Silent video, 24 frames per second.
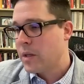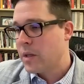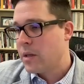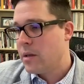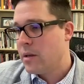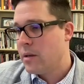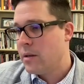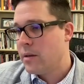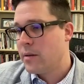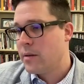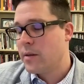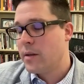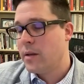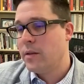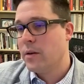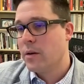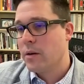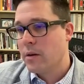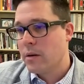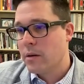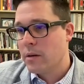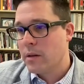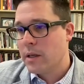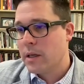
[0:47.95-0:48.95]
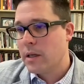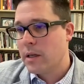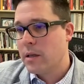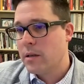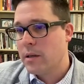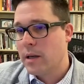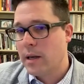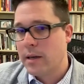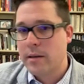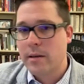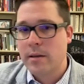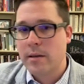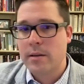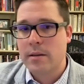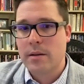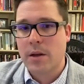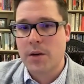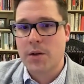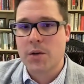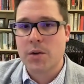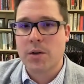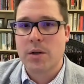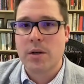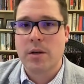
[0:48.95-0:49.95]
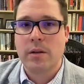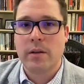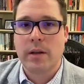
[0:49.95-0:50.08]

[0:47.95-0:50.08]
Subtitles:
is in the early 19th century,